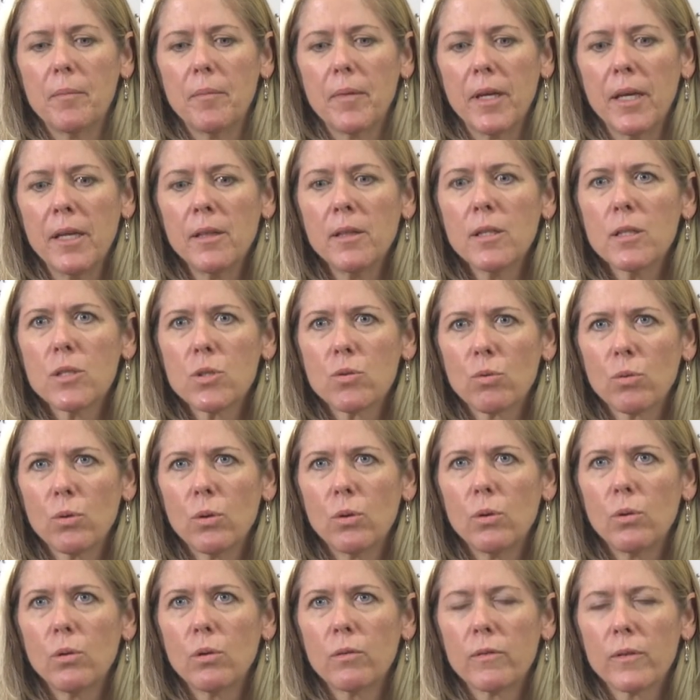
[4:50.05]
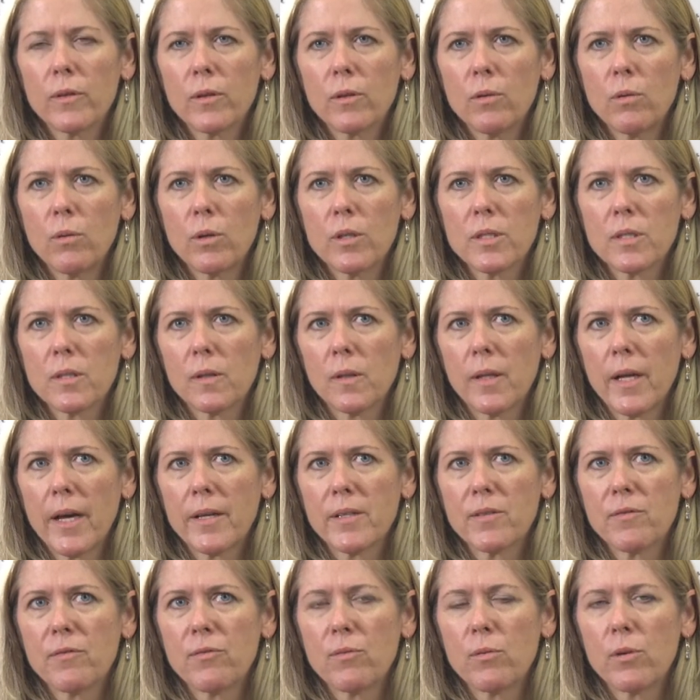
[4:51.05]
In this role over the course of the
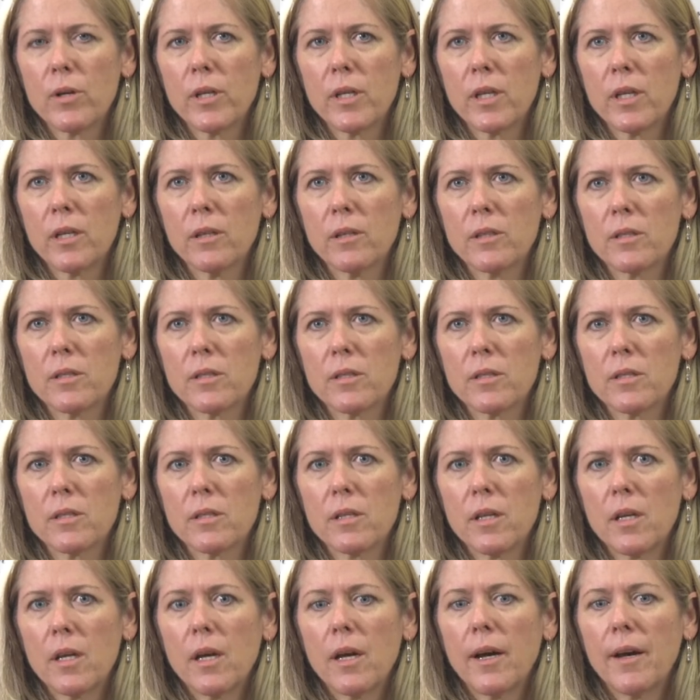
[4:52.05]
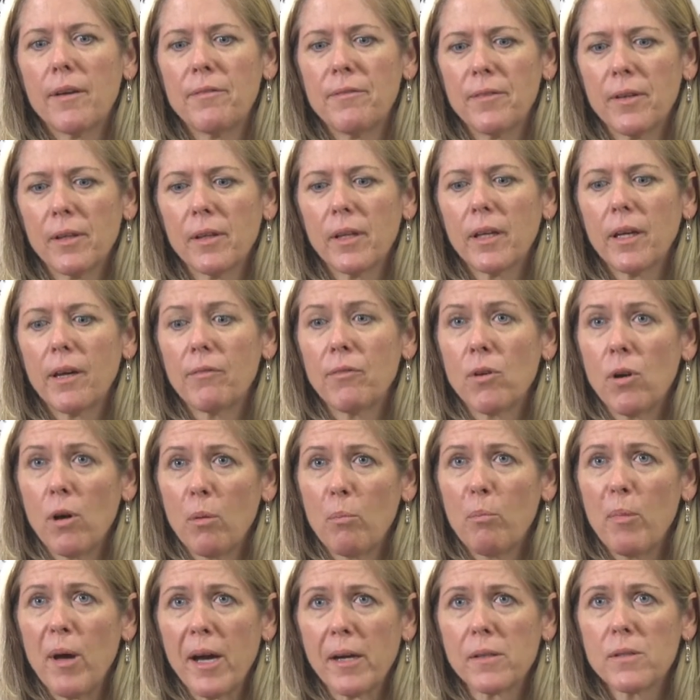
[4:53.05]
last 4 years, I feel like I've gone
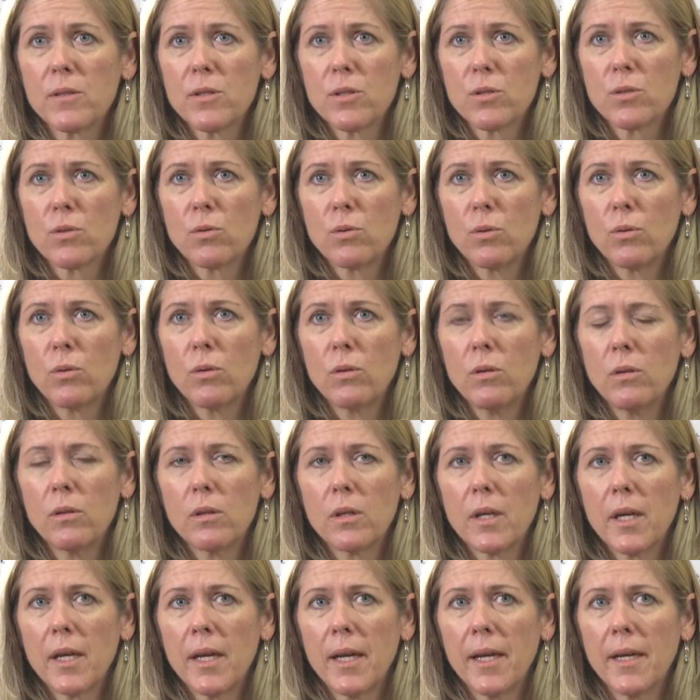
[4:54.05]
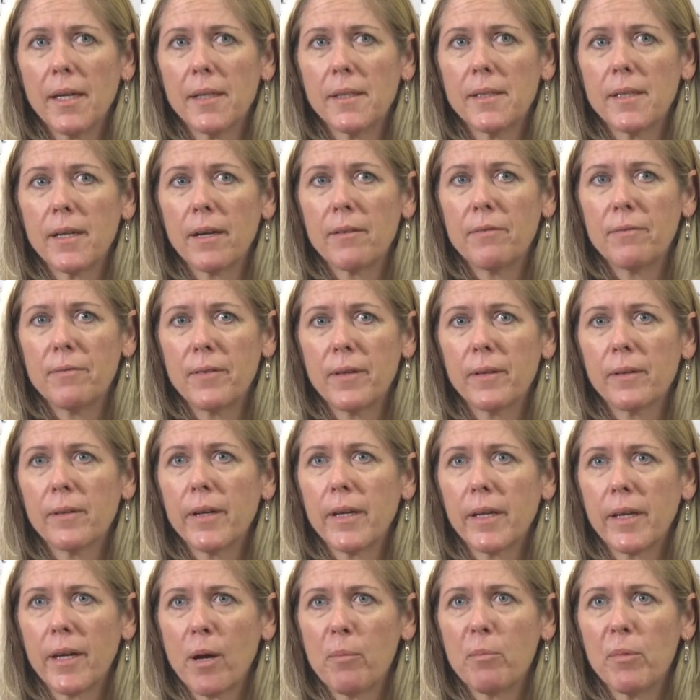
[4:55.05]
back to school, and I feel
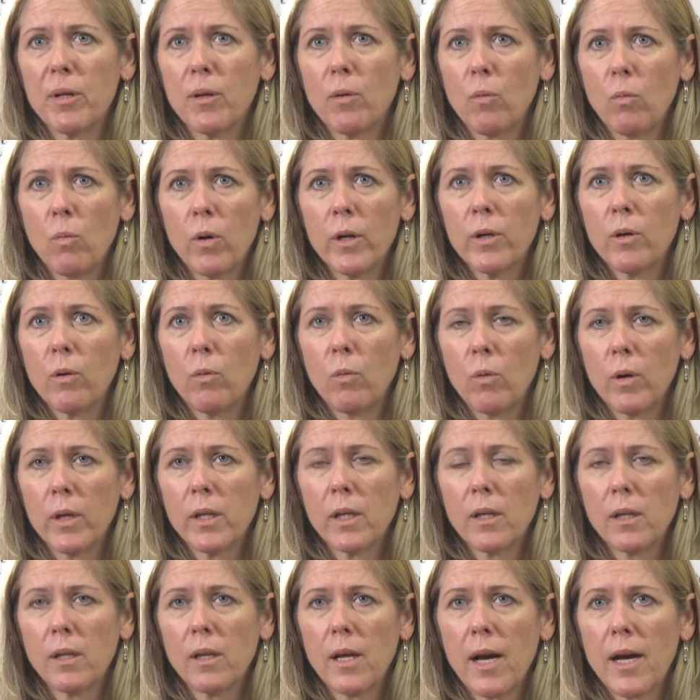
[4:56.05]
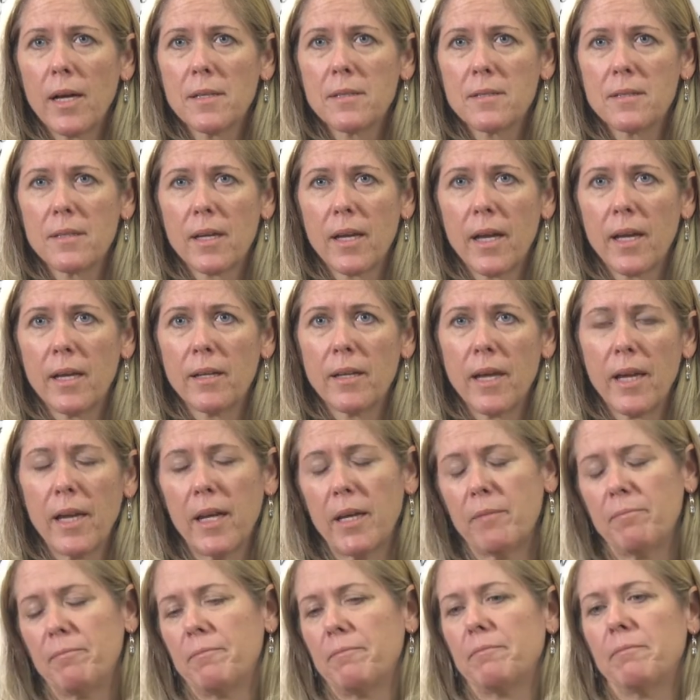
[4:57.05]
like I'm in a 101 class and
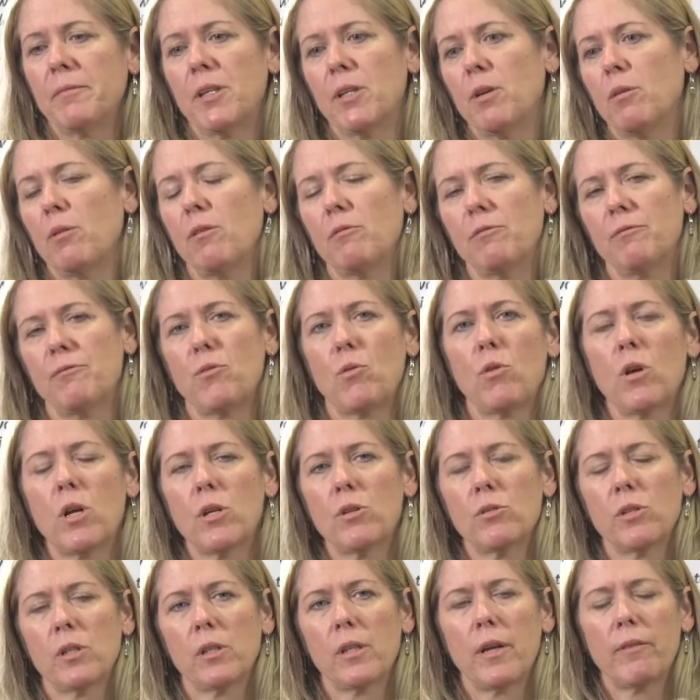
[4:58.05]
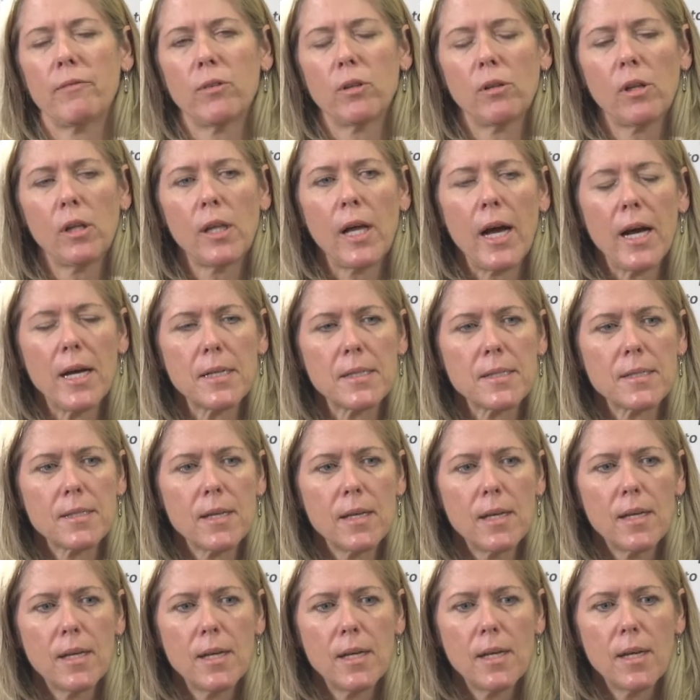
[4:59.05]
a 400 level class,
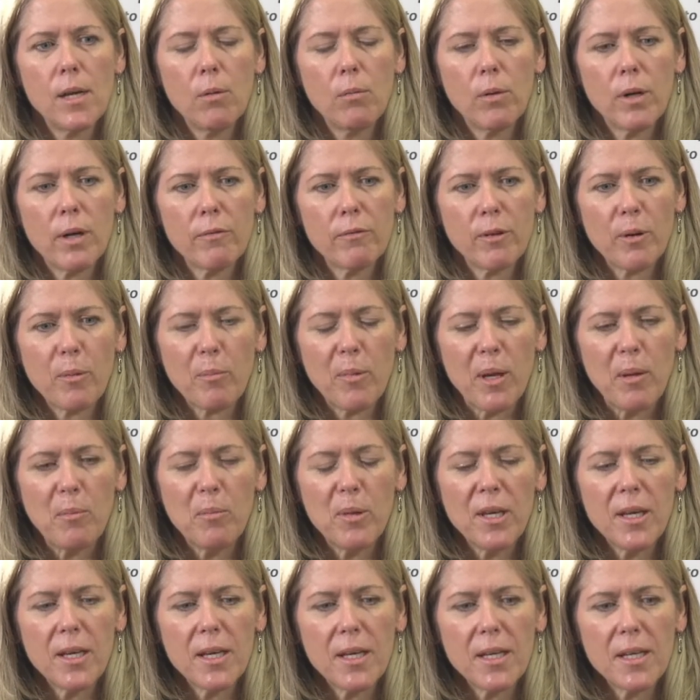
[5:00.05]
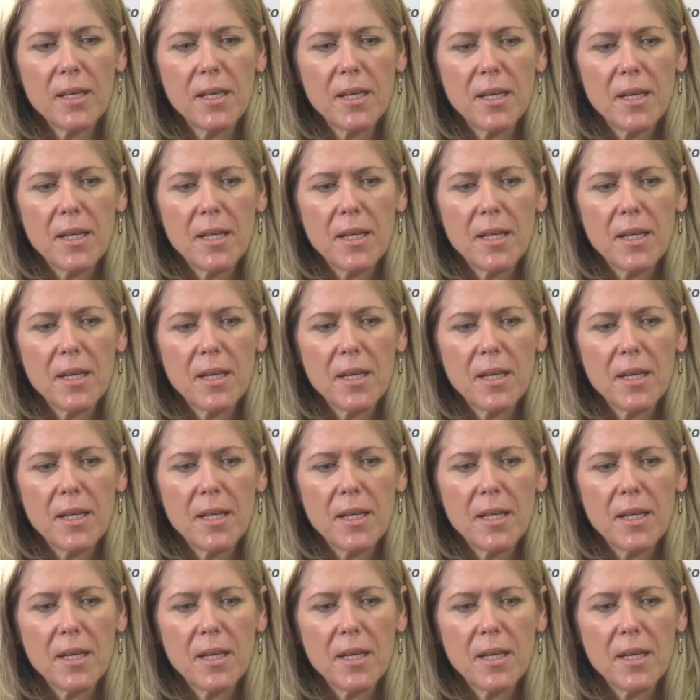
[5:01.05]
whatever it may be.